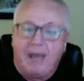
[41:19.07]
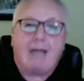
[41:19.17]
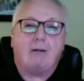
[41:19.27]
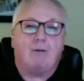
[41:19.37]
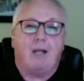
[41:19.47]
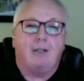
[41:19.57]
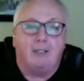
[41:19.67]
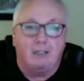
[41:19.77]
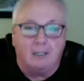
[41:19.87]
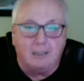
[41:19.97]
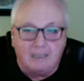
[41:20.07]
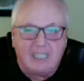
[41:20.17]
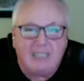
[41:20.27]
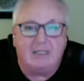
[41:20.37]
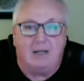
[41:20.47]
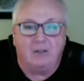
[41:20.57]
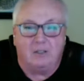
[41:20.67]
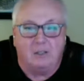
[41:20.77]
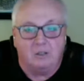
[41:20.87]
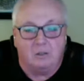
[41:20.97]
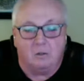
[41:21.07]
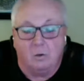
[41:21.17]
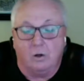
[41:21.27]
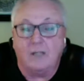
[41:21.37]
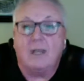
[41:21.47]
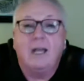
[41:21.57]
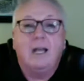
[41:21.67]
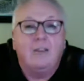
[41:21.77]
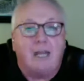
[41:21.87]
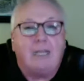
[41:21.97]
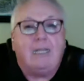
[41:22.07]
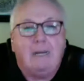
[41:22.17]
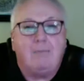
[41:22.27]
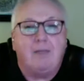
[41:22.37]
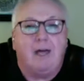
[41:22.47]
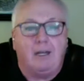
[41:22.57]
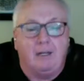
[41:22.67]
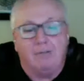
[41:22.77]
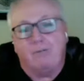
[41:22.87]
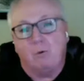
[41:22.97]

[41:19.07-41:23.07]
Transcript: background and the details and the stories that keep that in the